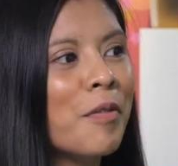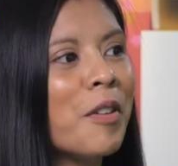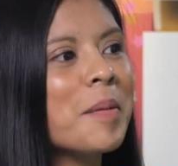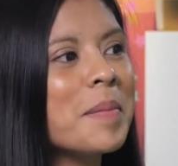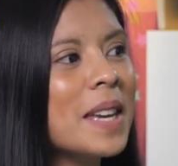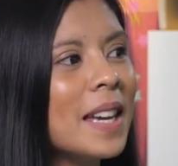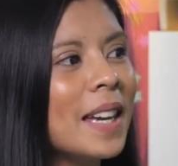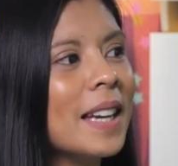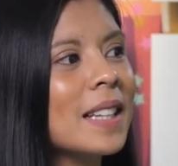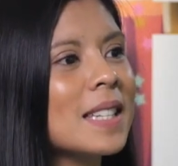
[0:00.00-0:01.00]
For me,
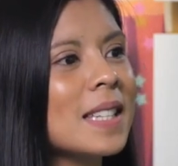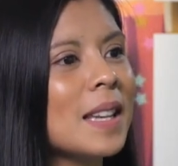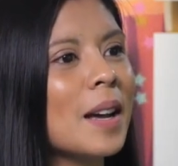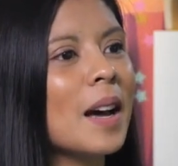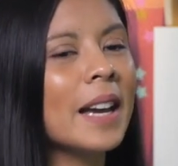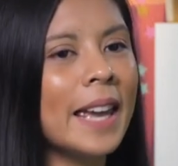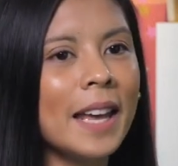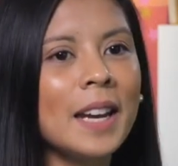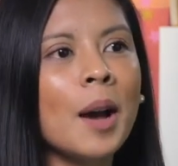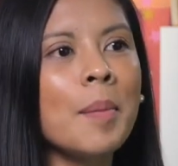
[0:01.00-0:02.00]
it's
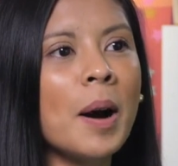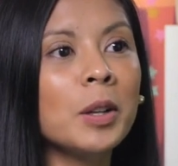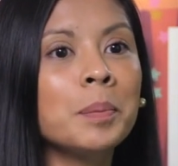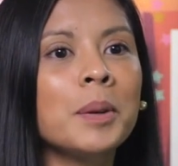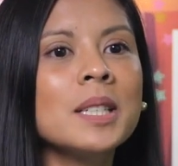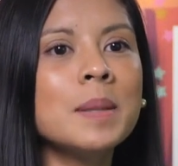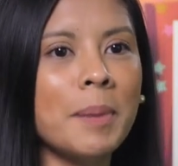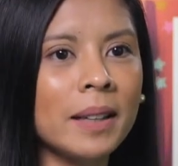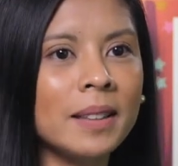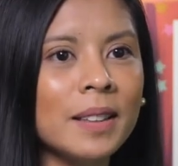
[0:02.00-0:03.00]
again about
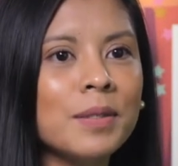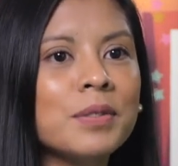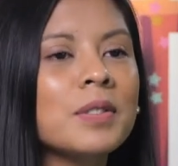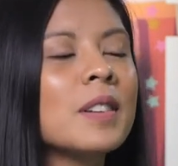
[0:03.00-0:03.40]
perspective.